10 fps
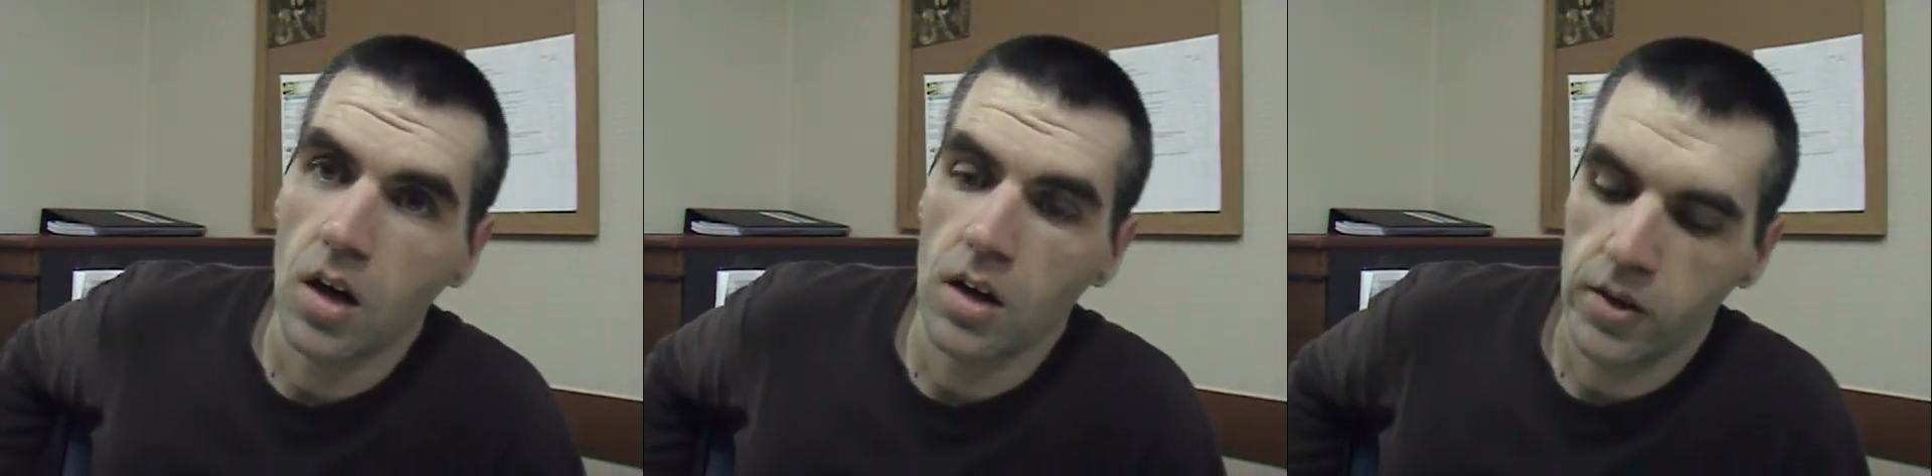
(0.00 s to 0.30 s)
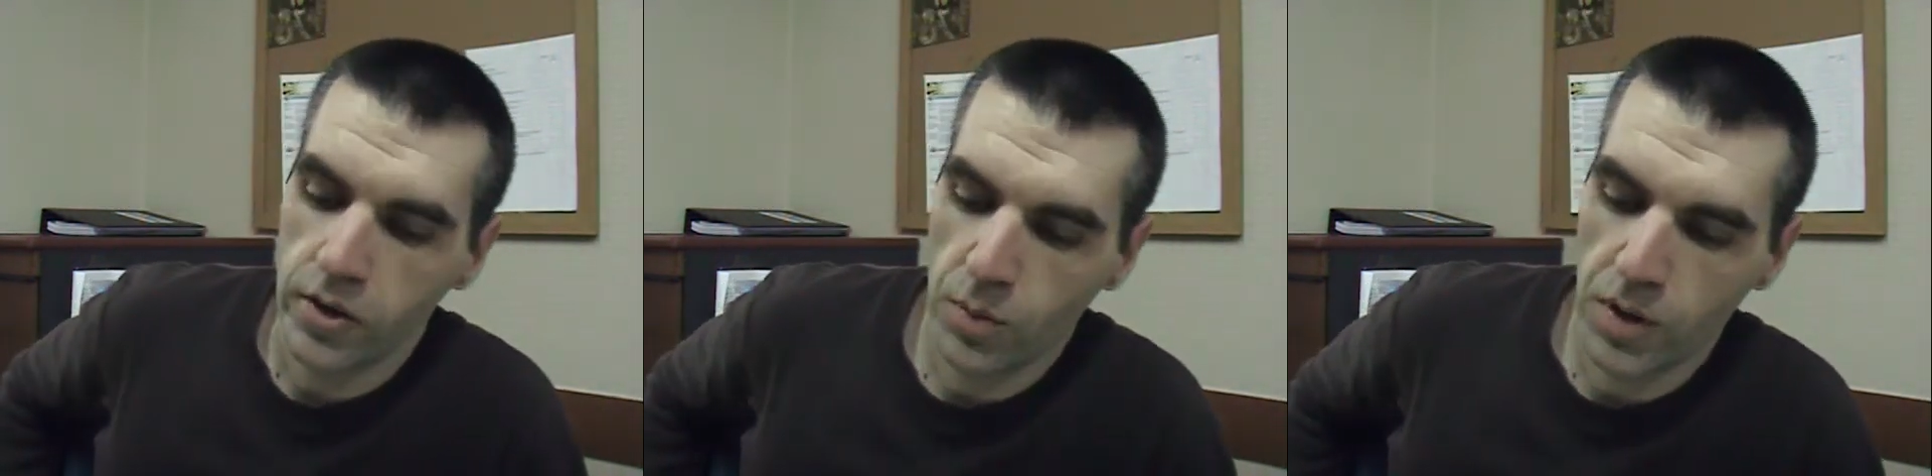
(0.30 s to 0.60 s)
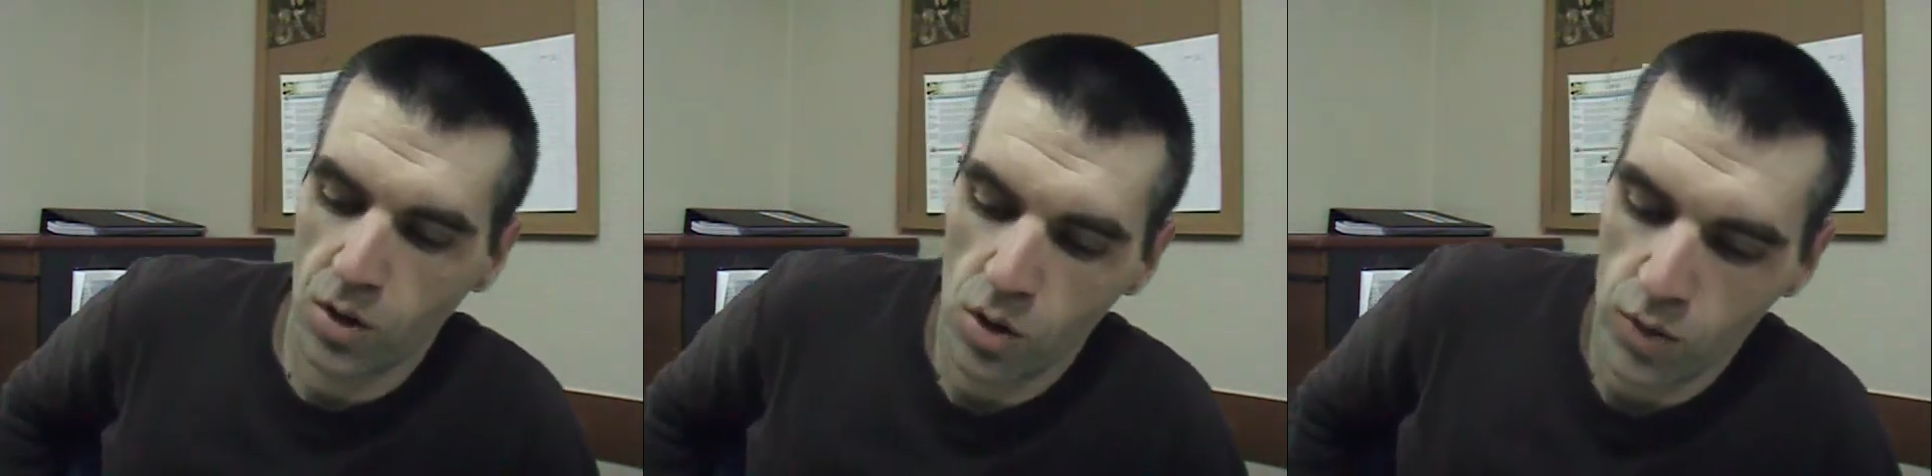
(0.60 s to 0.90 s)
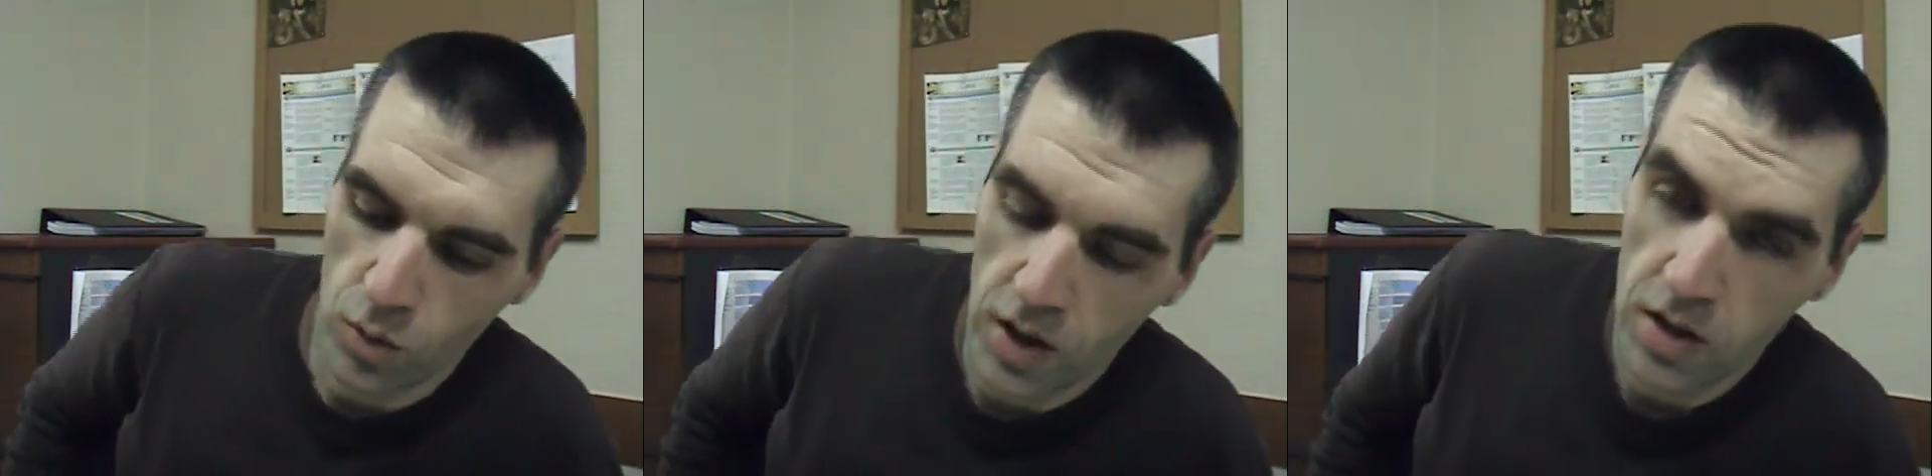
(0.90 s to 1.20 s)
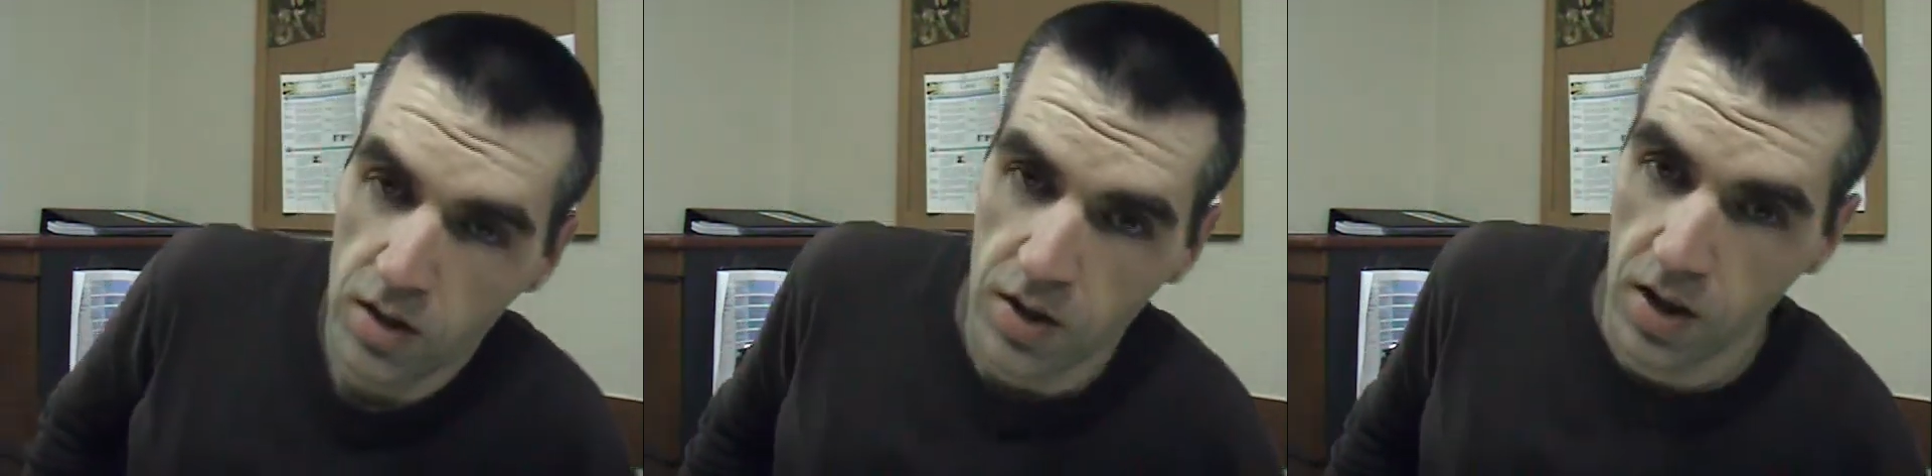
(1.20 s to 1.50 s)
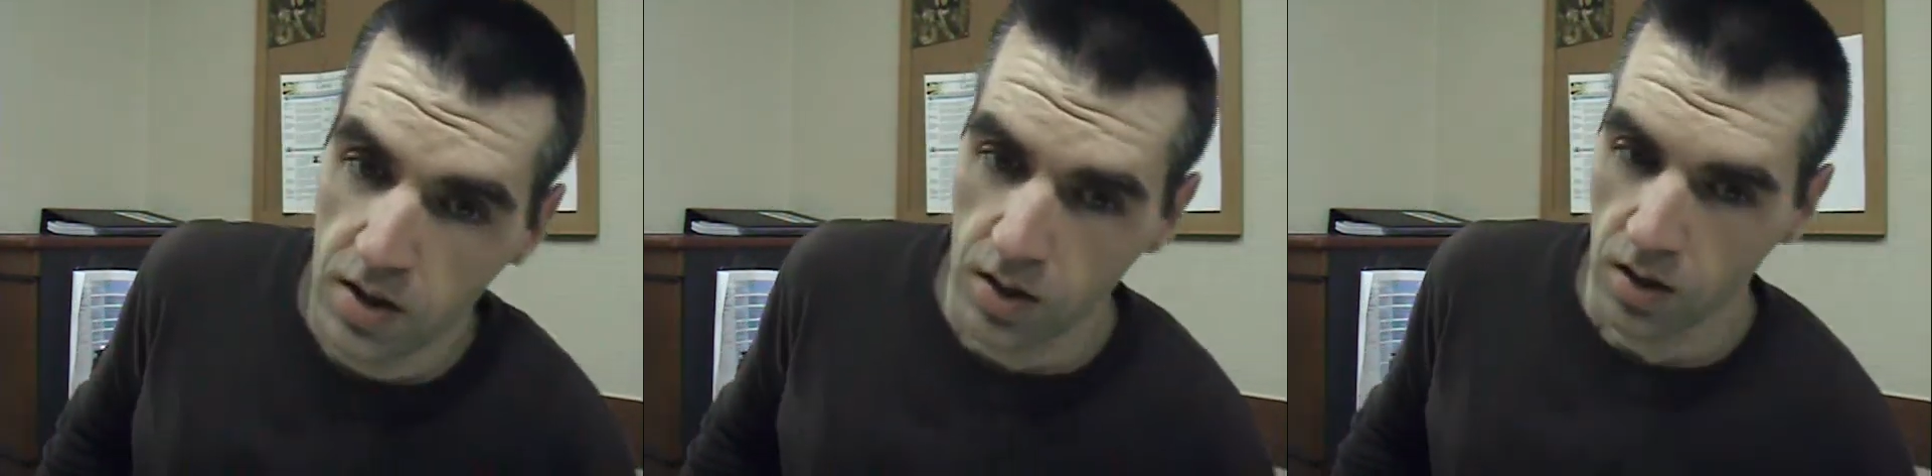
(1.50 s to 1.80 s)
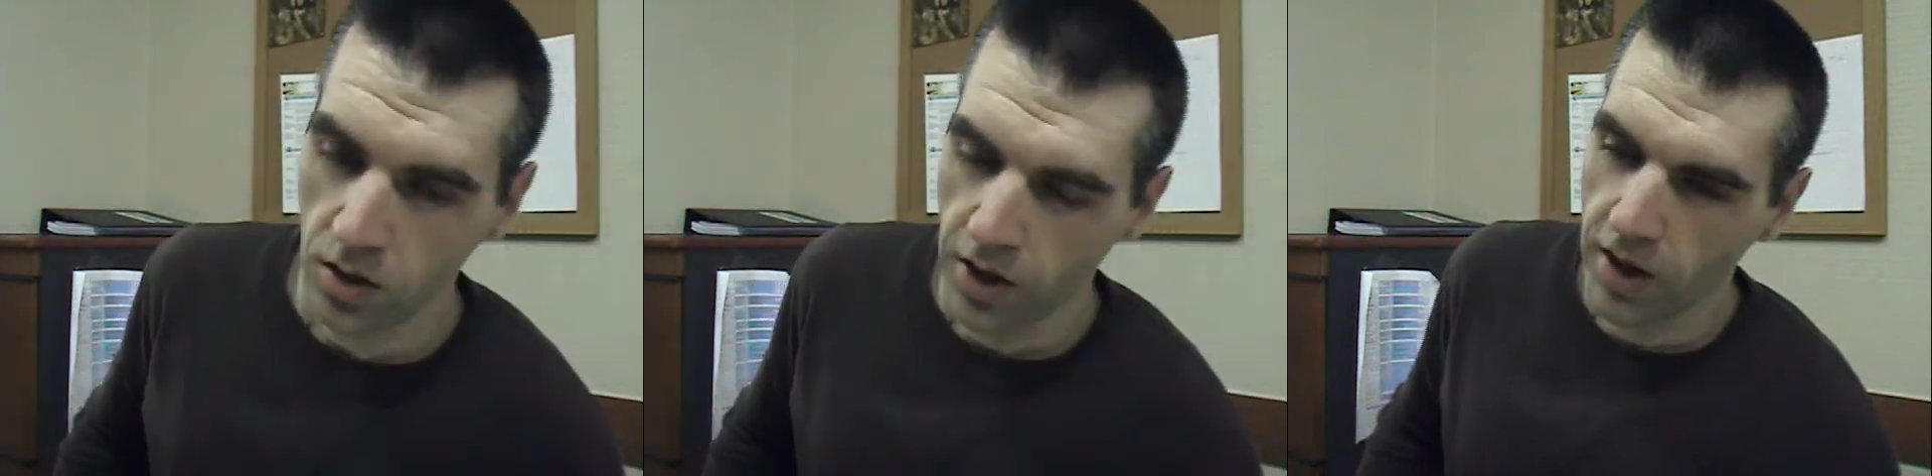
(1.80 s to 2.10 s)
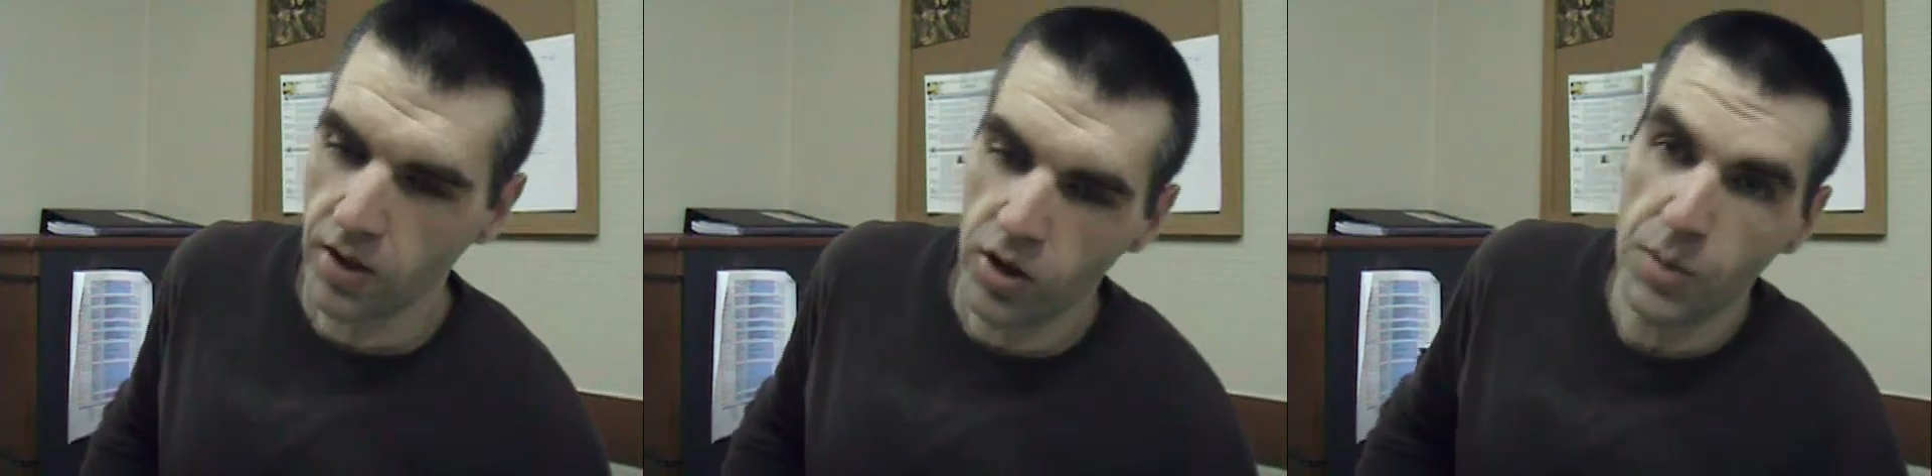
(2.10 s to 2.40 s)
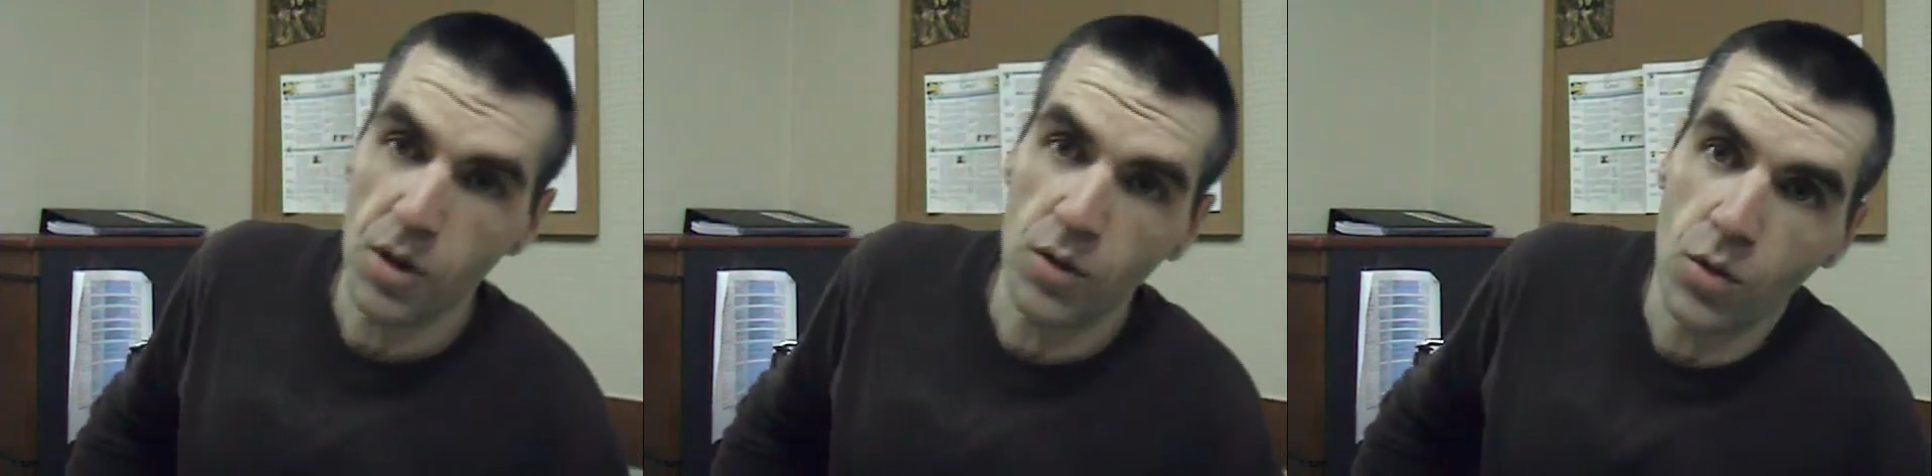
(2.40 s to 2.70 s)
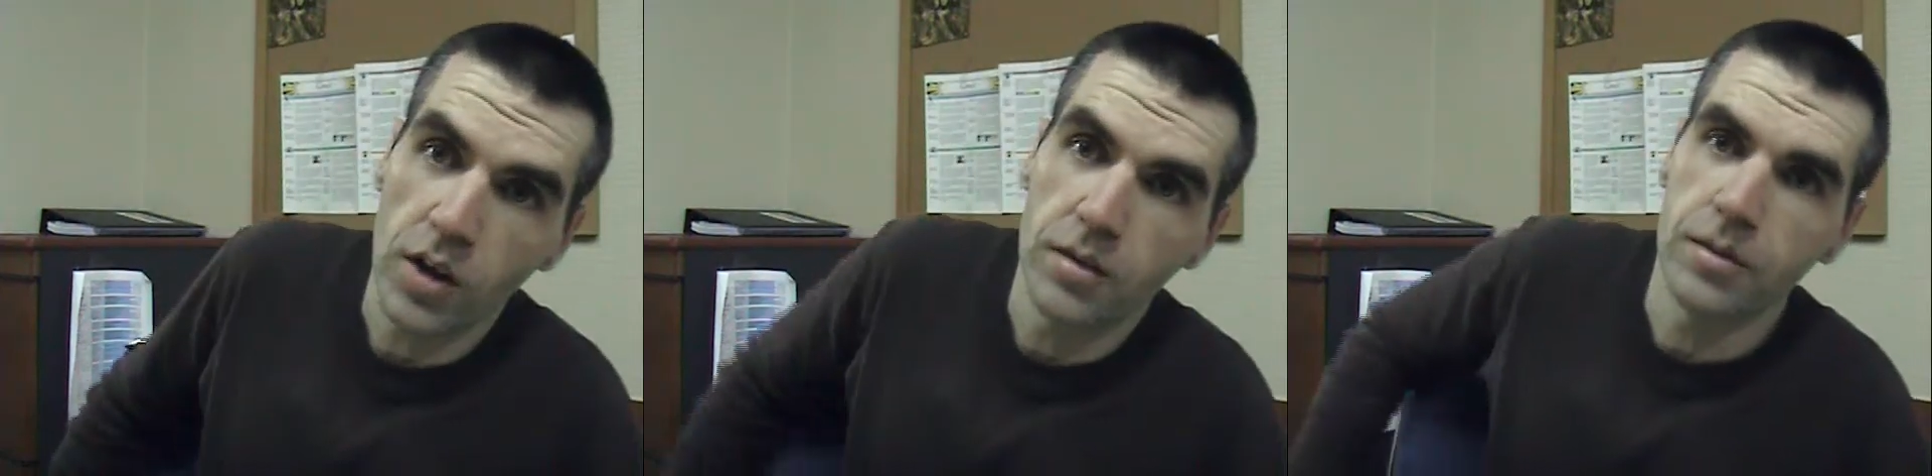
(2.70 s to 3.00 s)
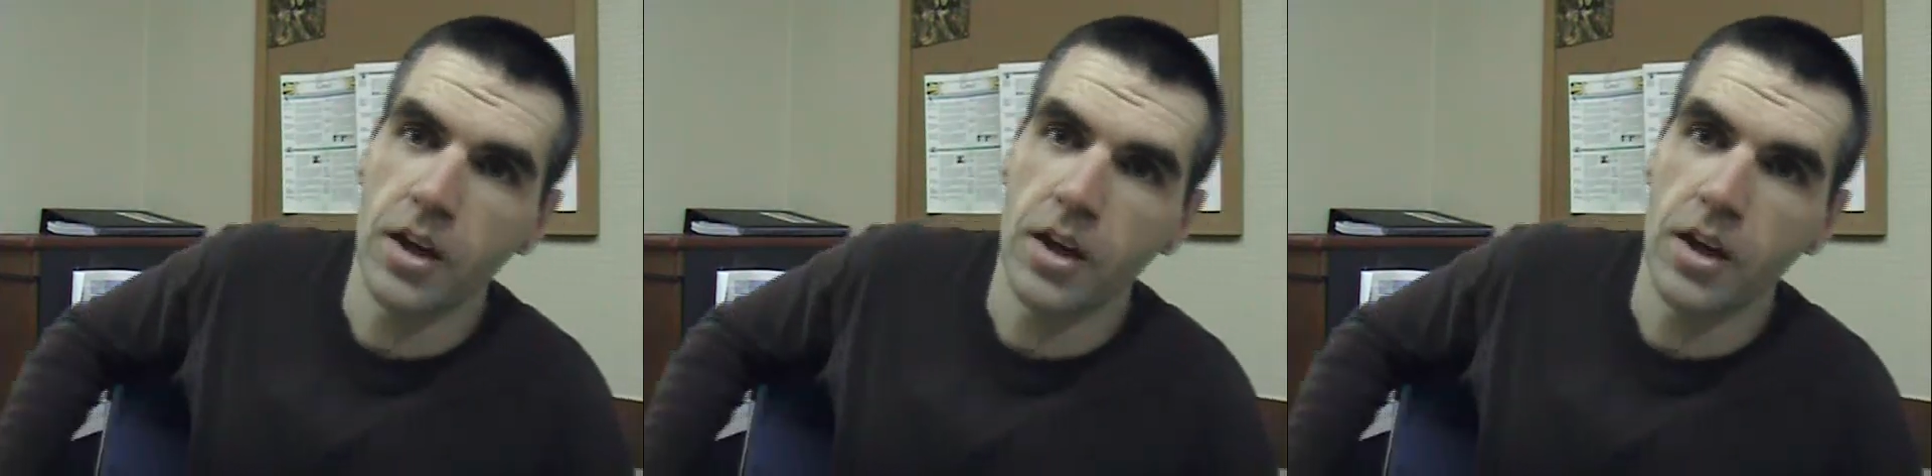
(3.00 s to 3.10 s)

a little bit overweight, then, or not a little bit overweight,